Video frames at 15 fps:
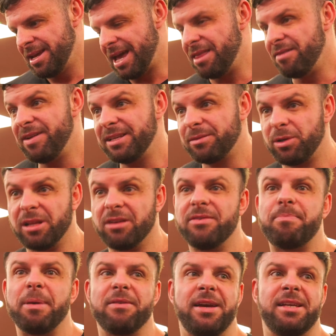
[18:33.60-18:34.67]
And one of the
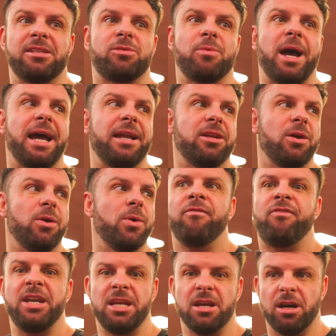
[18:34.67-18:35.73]
big reasons why I do
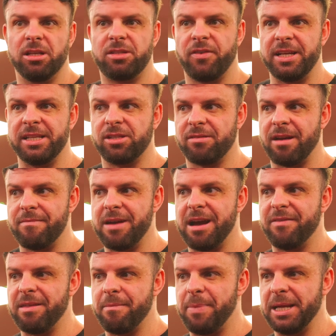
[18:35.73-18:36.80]
videos for Instagram
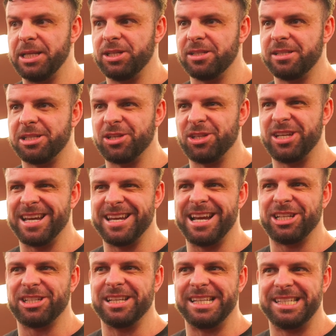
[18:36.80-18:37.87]
rather than pictures is because you can
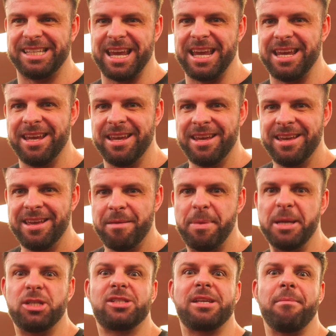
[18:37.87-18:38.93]
actually see.
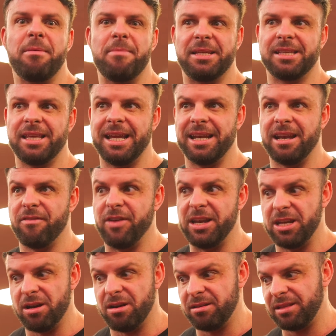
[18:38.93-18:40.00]
Pictures can be misleading, a
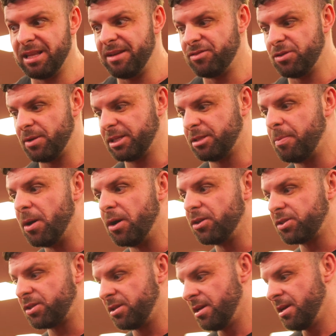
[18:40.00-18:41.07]
video leaves you
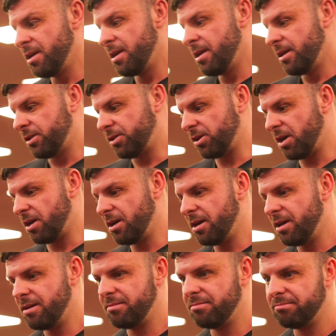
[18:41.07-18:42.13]
exposed. So
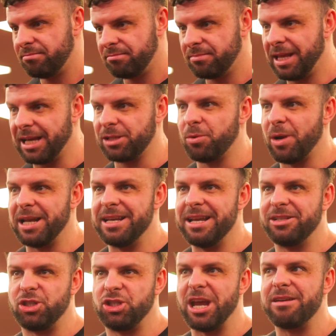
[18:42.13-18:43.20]
that's what I
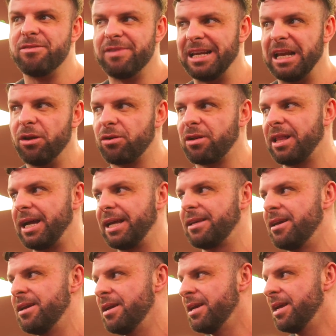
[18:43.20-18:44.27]
generally look like
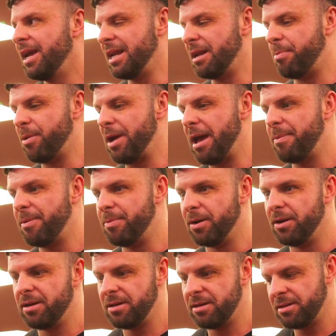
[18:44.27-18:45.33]
in a prep,
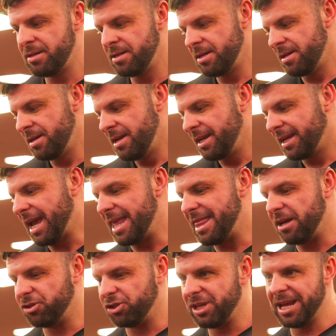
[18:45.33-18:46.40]
but getting
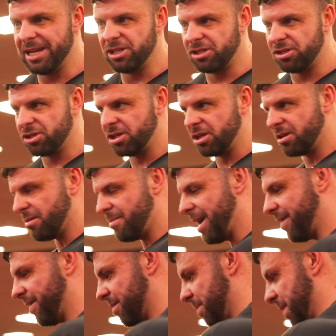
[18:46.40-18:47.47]
that on stage is just another
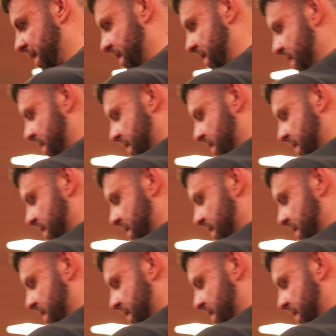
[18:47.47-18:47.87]
matter at the minute.